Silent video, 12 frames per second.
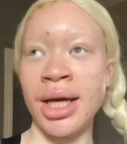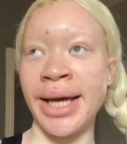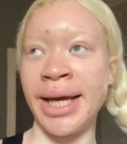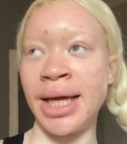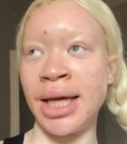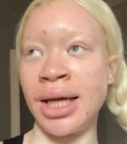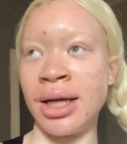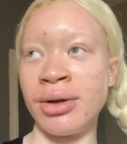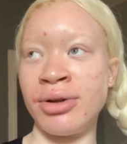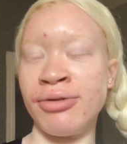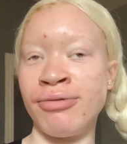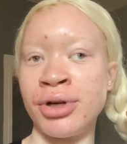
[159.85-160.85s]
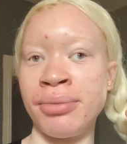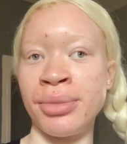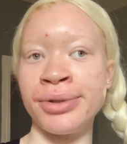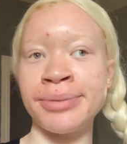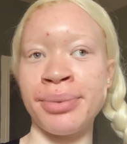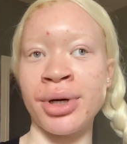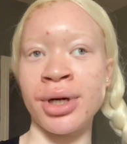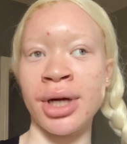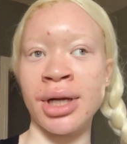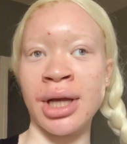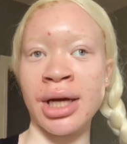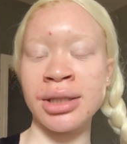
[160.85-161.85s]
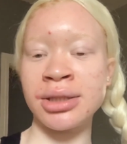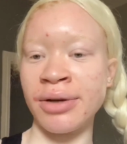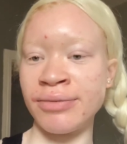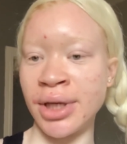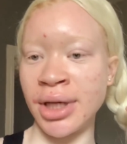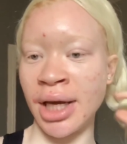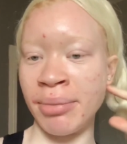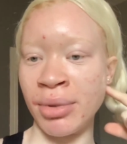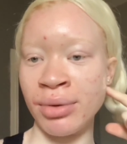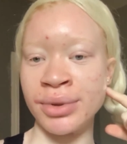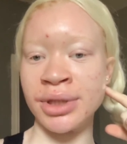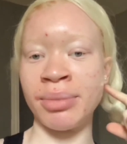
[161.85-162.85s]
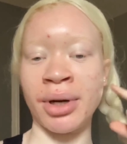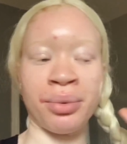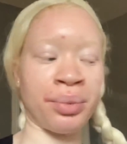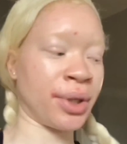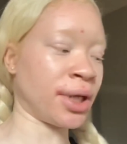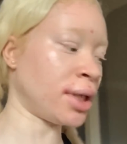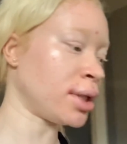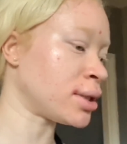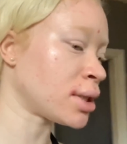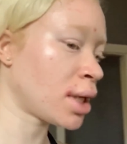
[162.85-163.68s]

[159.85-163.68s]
and for the most part, a lot of stuff that came up was about wigs.